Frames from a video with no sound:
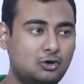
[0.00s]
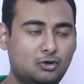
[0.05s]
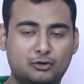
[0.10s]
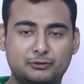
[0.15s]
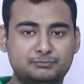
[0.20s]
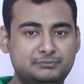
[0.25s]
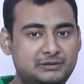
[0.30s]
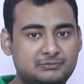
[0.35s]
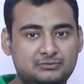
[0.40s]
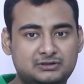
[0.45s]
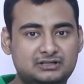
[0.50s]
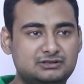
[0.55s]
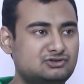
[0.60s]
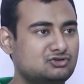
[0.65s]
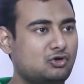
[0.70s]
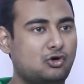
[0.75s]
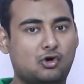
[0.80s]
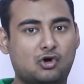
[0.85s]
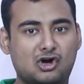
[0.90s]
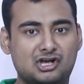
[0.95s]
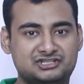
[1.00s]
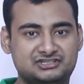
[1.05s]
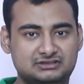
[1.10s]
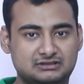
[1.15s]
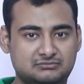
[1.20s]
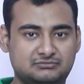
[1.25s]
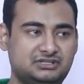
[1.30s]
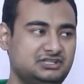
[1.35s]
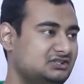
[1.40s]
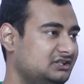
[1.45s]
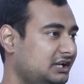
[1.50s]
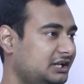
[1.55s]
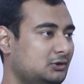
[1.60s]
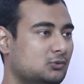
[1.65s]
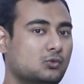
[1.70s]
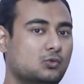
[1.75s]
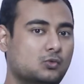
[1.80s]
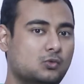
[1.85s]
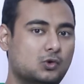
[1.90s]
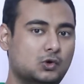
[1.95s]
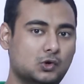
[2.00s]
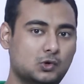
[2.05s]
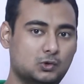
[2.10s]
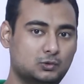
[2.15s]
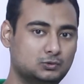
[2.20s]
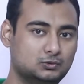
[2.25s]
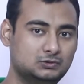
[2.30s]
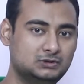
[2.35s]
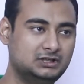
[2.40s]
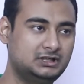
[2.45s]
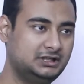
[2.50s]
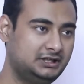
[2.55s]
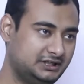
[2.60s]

on paper it's awesome it's like whoa